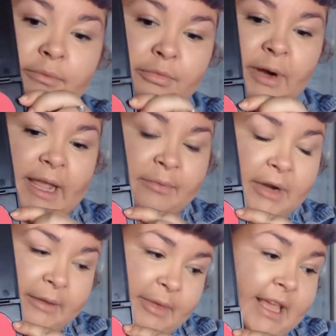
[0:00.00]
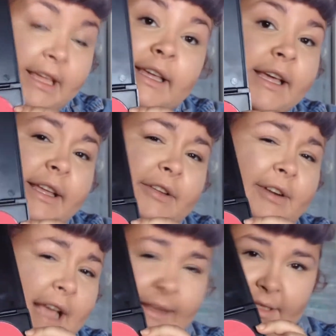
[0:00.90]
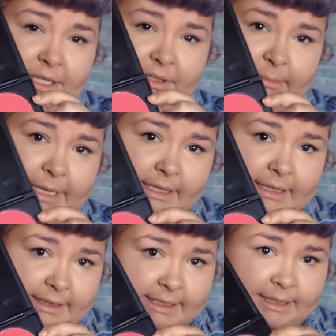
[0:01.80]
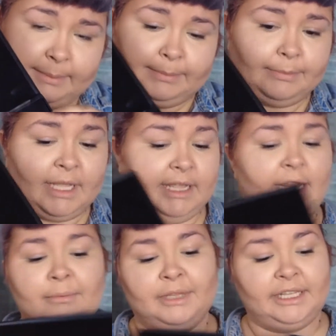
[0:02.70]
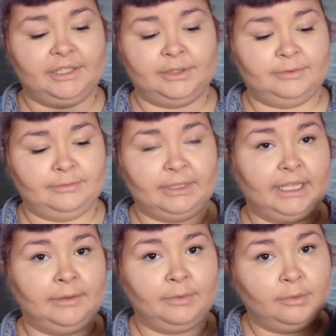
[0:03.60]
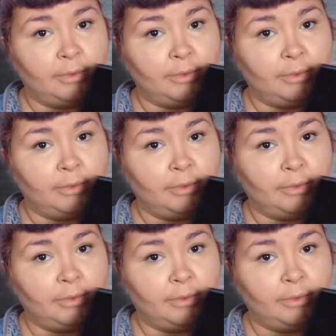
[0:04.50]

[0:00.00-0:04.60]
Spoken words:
bright pink. You don't have to use a pink like this, but any blush really will